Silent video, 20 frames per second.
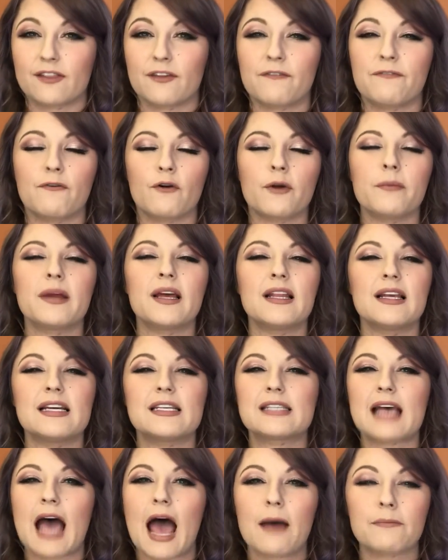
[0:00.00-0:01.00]
The formula
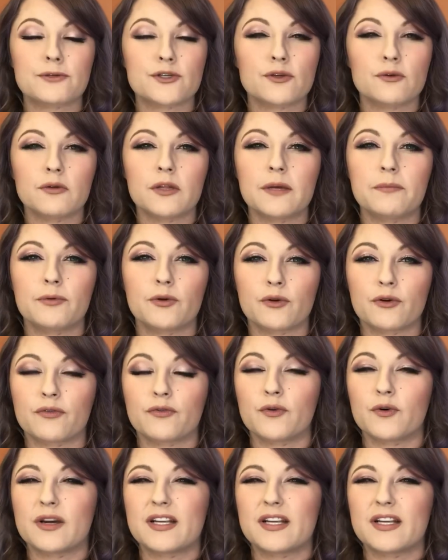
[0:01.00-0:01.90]
is absolutely beautiful.